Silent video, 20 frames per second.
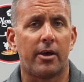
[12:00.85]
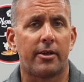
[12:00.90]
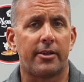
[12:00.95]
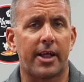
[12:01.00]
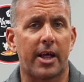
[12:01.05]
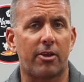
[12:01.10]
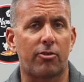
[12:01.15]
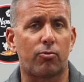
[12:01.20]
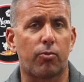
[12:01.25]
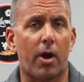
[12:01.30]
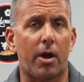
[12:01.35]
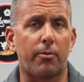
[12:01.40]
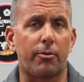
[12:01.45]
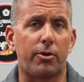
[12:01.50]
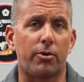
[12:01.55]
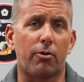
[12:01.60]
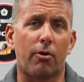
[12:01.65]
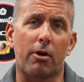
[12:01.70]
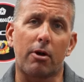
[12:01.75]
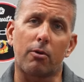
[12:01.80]
That is why when
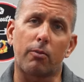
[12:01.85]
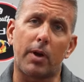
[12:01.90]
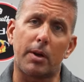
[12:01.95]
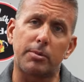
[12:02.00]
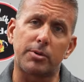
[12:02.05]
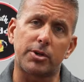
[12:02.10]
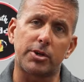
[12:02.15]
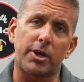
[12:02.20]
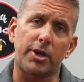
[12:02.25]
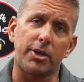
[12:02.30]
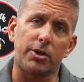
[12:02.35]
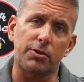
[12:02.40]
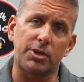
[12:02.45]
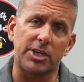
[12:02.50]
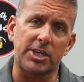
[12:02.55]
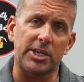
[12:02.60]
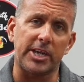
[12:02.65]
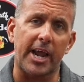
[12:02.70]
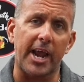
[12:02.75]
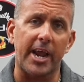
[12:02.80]
you go on our website, you
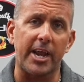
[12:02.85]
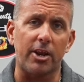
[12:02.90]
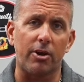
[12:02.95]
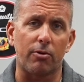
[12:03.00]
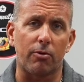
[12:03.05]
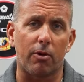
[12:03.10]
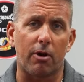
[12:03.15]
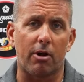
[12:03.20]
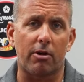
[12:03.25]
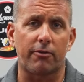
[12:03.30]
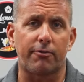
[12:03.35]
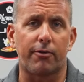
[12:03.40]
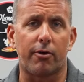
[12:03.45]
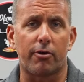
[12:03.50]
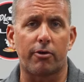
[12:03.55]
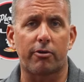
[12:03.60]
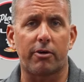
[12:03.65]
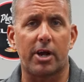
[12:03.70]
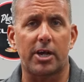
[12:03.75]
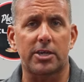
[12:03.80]
see 80 to 100
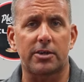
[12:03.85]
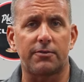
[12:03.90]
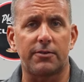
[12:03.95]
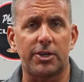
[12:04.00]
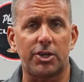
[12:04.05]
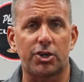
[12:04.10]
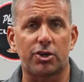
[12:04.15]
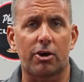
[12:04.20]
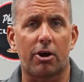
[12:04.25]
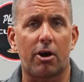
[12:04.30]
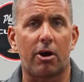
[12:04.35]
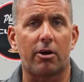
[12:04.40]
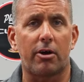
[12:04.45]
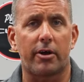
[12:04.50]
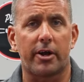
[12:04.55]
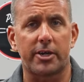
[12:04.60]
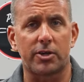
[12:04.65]
photographs of each car,